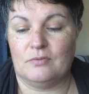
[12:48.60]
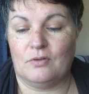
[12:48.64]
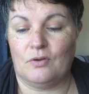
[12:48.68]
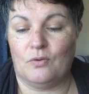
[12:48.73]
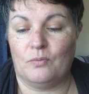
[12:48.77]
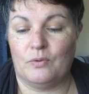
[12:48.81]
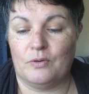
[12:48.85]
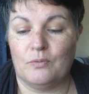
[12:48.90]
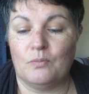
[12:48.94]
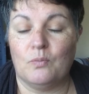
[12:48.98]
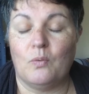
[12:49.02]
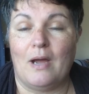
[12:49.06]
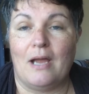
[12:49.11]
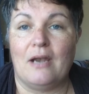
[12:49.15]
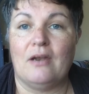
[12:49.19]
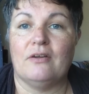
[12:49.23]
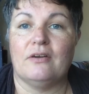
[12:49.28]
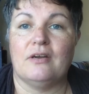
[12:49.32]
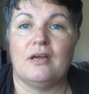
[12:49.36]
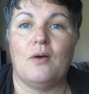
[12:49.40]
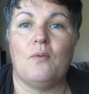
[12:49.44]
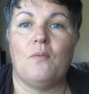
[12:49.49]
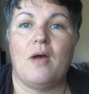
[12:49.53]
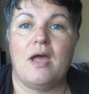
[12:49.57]
we're well
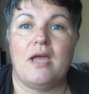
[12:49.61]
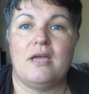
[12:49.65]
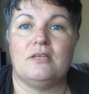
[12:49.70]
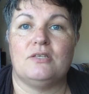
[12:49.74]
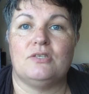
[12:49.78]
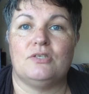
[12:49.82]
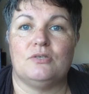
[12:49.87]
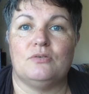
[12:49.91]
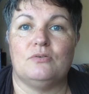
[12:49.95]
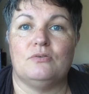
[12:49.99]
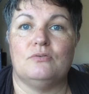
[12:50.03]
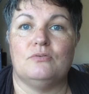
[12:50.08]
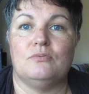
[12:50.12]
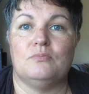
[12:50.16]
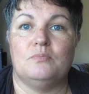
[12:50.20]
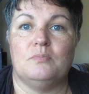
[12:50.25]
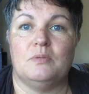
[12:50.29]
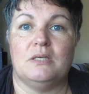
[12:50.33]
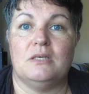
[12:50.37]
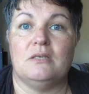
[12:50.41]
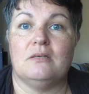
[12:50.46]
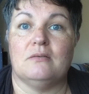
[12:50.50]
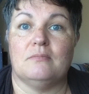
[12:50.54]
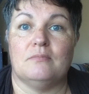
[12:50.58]
on our way to
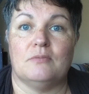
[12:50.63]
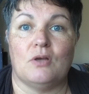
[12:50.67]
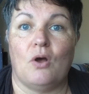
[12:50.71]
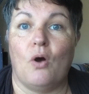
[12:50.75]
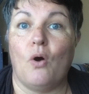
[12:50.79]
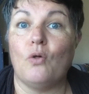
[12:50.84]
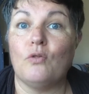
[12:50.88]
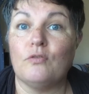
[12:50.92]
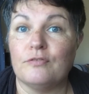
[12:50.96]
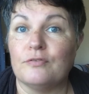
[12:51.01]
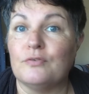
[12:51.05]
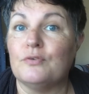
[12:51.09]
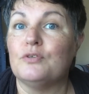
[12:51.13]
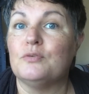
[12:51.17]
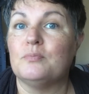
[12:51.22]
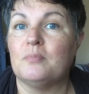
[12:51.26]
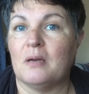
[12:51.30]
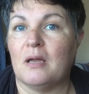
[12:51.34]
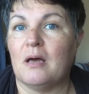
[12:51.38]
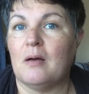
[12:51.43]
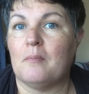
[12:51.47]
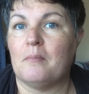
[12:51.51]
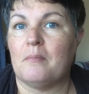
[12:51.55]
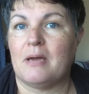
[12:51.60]
being whole food
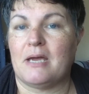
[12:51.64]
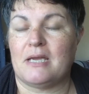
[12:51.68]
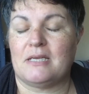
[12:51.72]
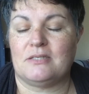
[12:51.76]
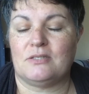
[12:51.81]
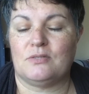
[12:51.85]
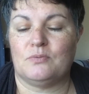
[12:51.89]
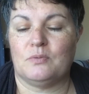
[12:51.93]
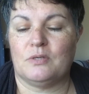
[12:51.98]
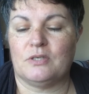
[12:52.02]
plant based.